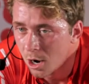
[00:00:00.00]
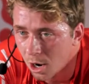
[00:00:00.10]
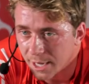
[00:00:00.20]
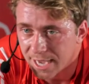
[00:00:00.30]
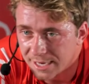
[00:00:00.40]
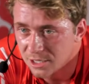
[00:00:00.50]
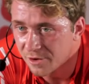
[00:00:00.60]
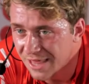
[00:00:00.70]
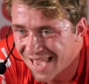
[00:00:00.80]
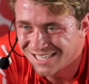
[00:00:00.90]
All right, Casey
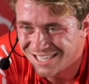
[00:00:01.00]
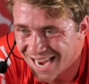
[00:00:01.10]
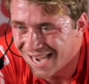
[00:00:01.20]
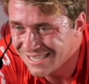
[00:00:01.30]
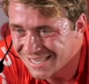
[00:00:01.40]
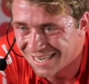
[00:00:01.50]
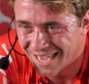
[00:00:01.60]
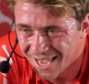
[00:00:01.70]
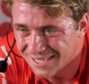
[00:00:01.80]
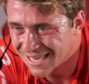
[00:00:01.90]
over there is changing
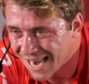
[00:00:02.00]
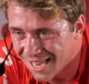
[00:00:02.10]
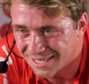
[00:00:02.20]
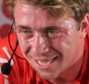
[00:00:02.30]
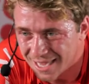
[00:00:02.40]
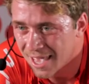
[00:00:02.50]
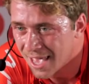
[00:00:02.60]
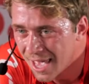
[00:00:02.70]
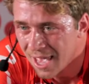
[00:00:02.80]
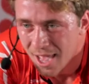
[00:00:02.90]
gear, selecting
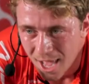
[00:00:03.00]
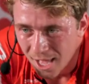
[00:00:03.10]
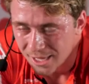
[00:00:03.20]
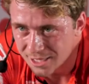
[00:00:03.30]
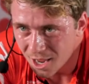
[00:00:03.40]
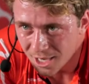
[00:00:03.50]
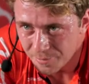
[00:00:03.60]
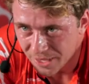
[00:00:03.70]
a slightly